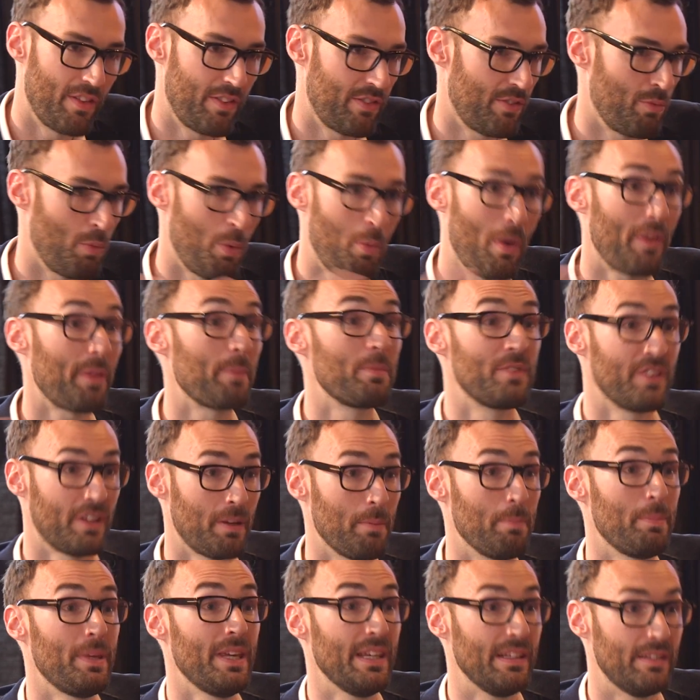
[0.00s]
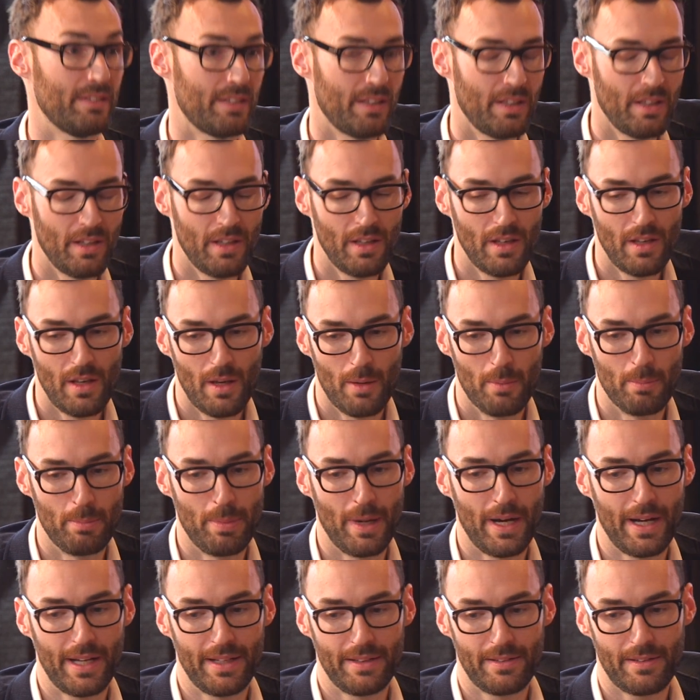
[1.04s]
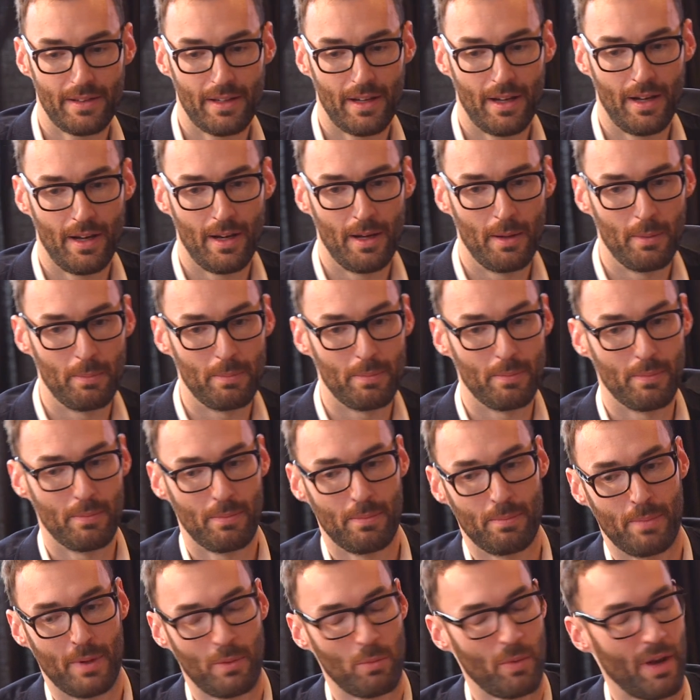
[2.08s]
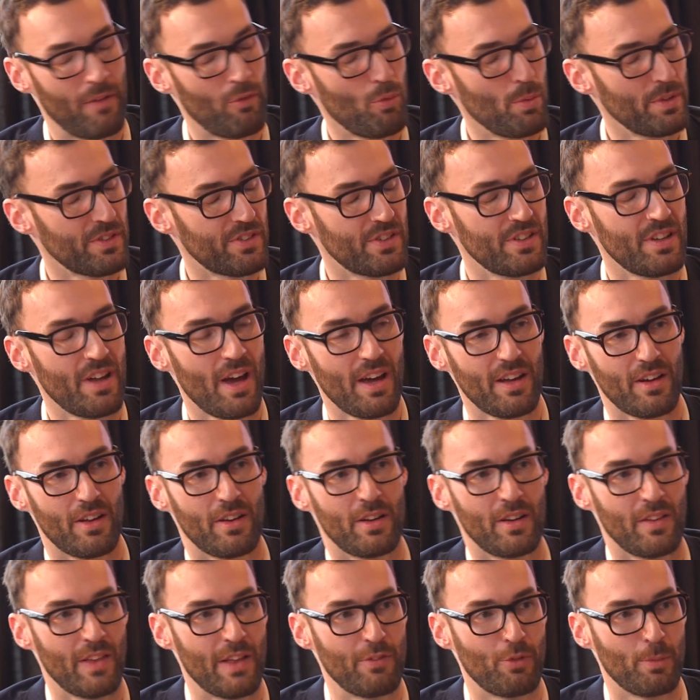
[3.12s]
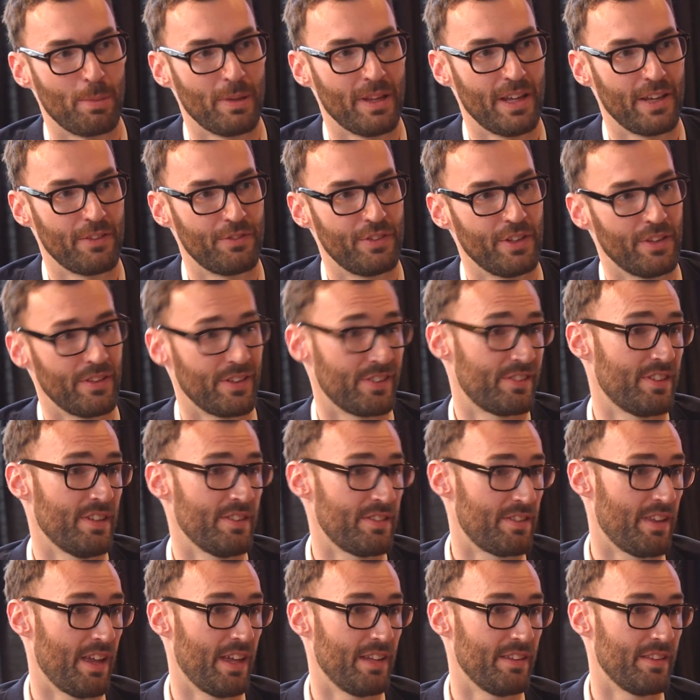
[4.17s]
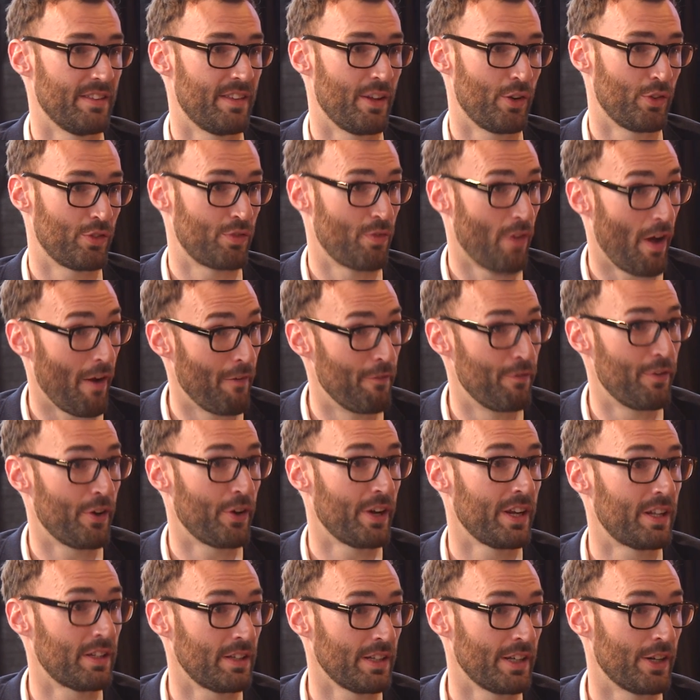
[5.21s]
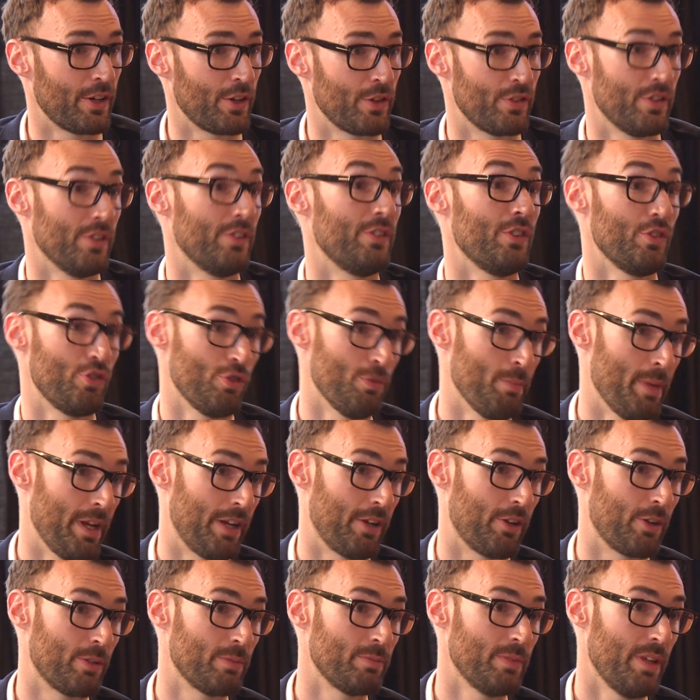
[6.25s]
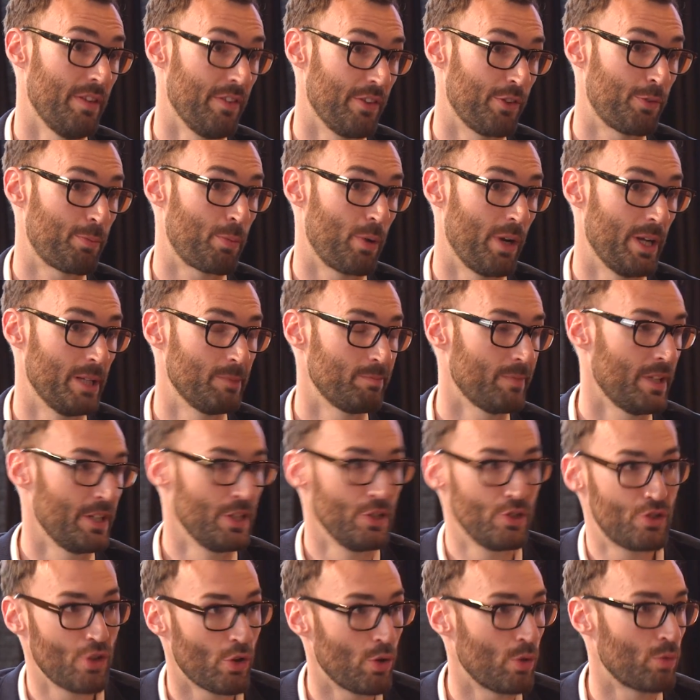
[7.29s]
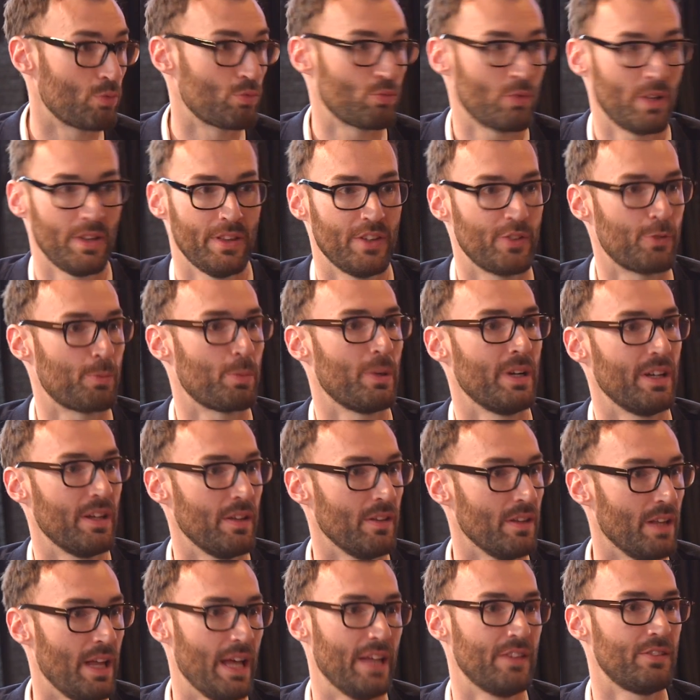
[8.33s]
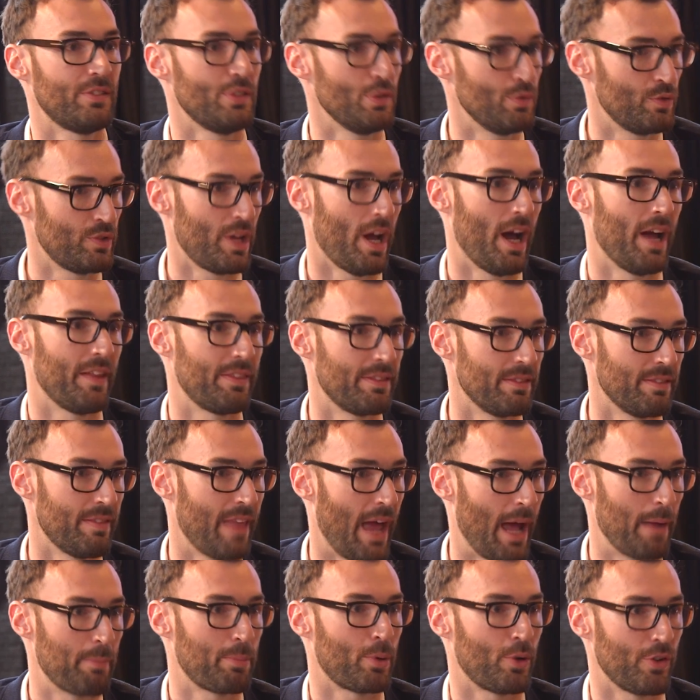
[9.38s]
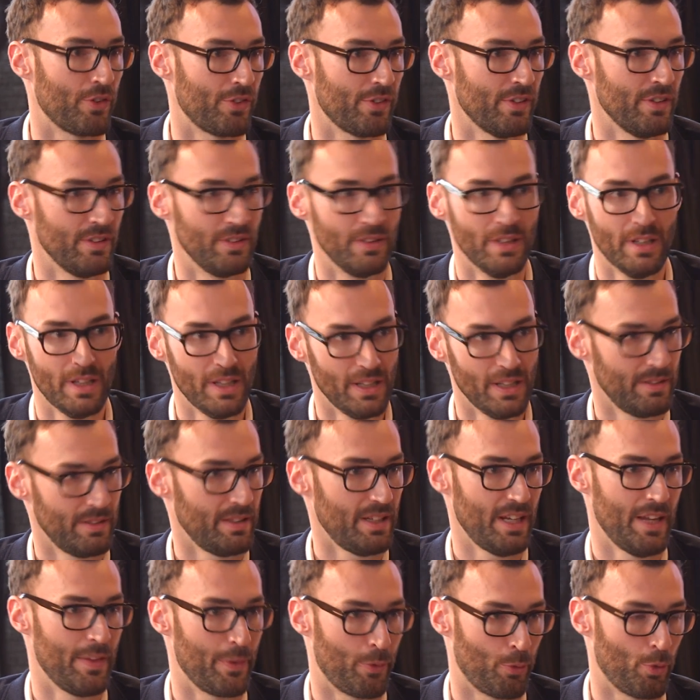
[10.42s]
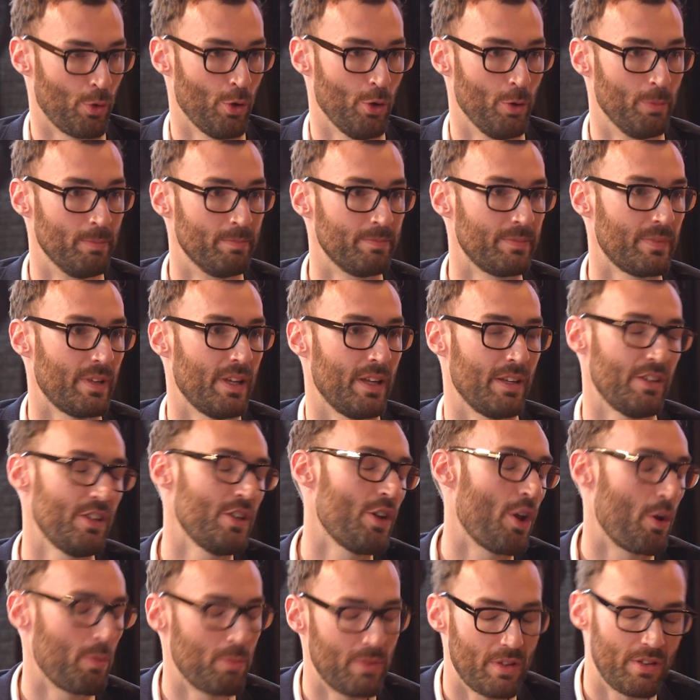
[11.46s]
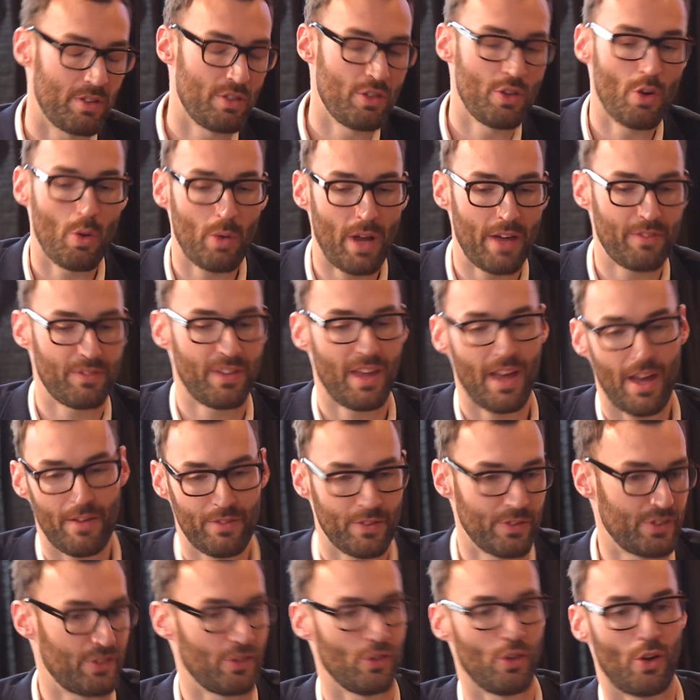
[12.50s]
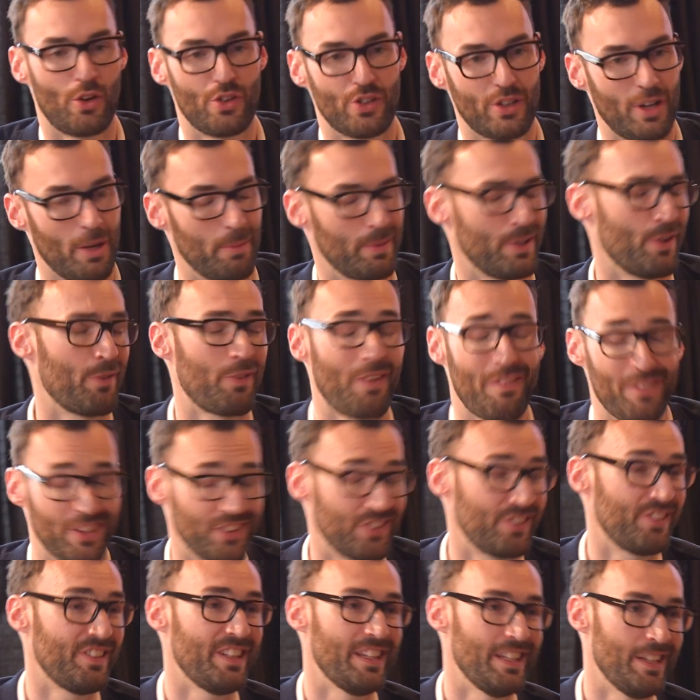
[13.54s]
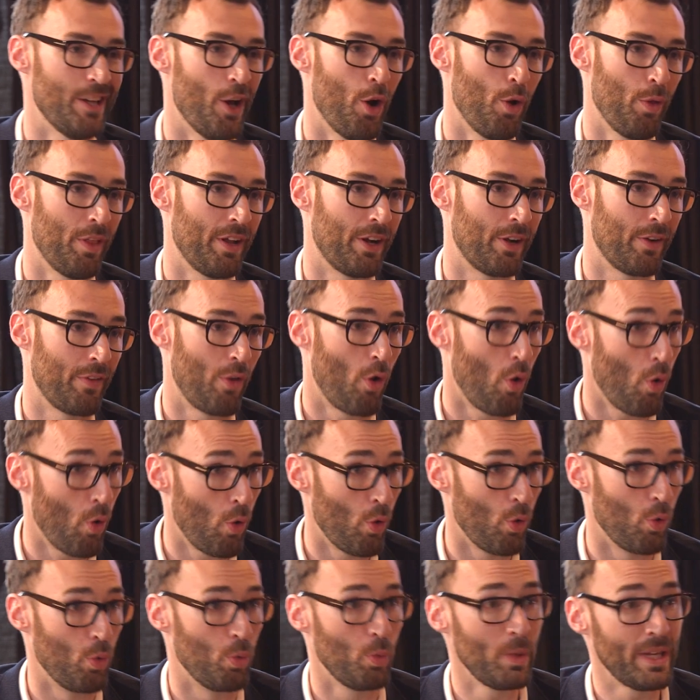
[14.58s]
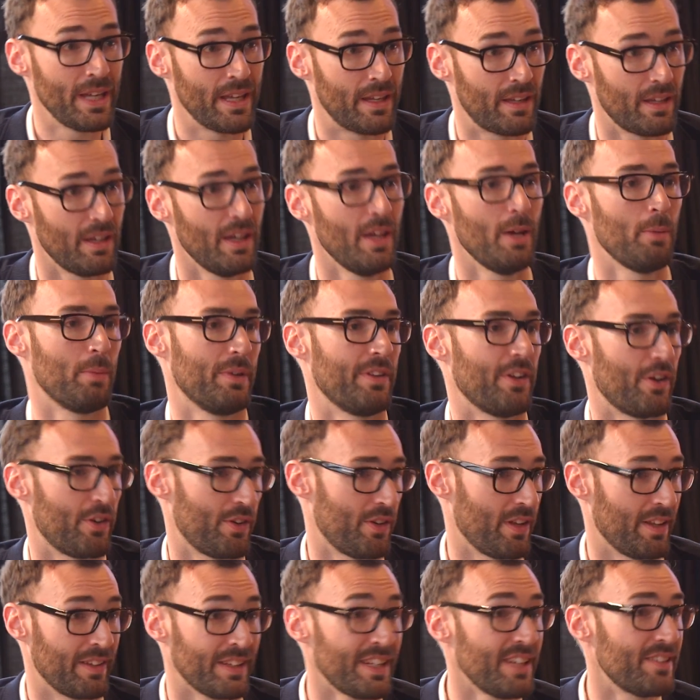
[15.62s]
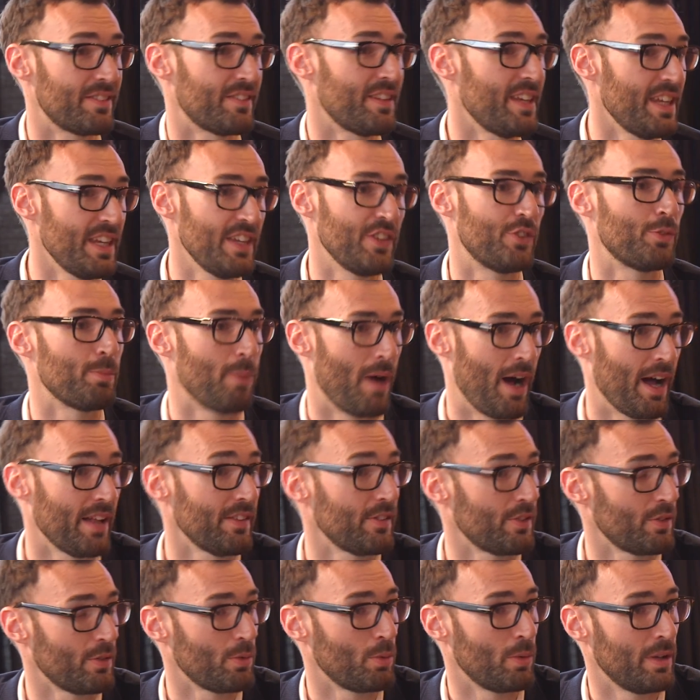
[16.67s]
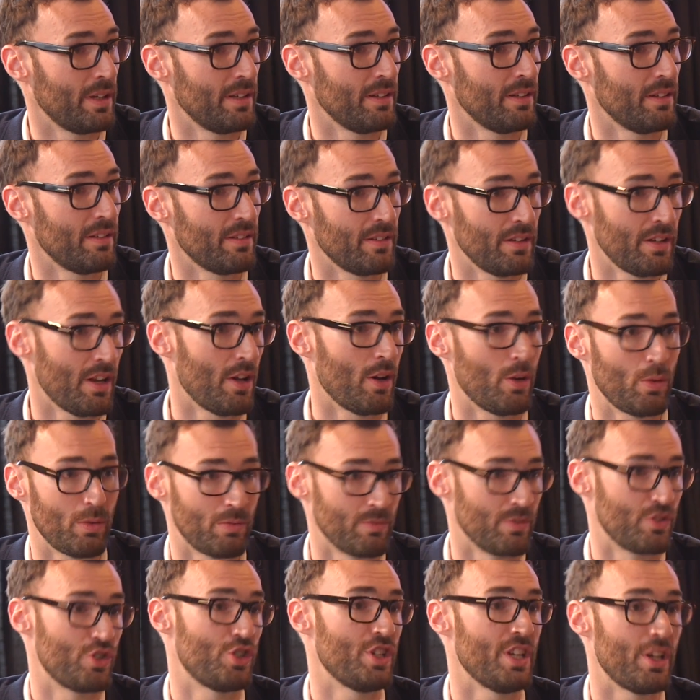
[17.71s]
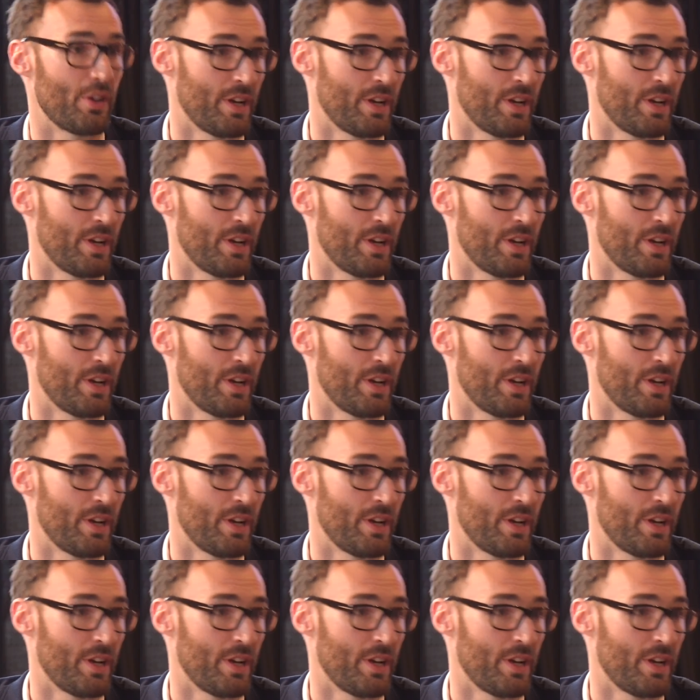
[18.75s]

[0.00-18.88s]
we want them to compete. But everyone's not on a level playing field in the sense that there's a very clear decision maker in the sprint. And you don't run the sprint unless you've got that person in the room. And you don't have to have, if it's a larger company, you don't have to have the CEO there the whole week, but there are at least key spots when she